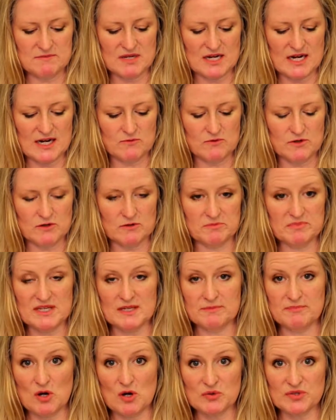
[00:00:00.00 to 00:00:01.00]
but I will
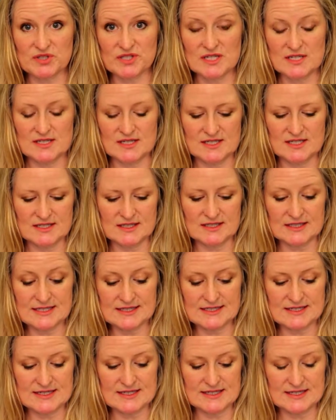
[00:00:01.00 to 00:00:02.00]
be posting these,
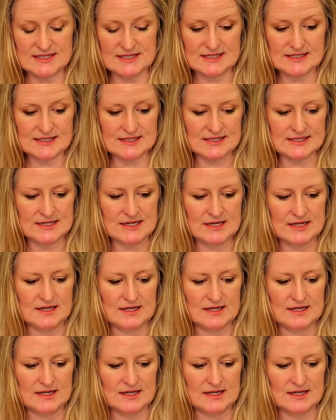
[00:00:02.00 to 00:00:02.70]
listing these